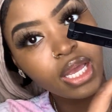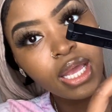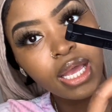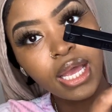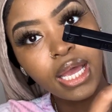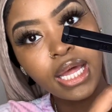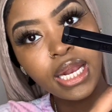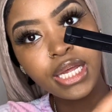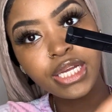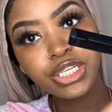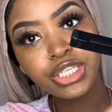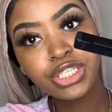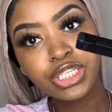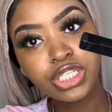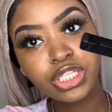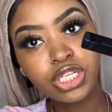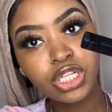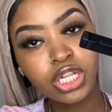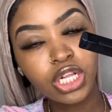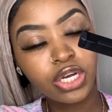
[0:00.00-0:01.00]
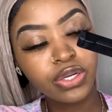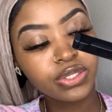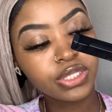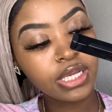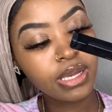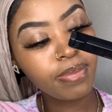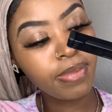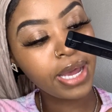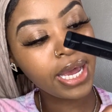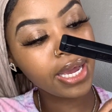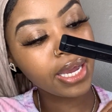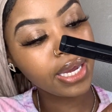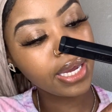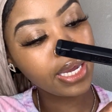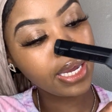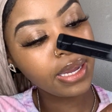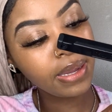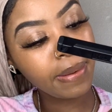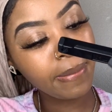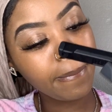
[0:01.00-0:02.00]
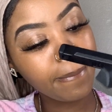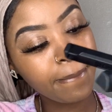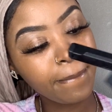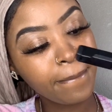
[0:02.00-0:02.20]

And then you just close it back up.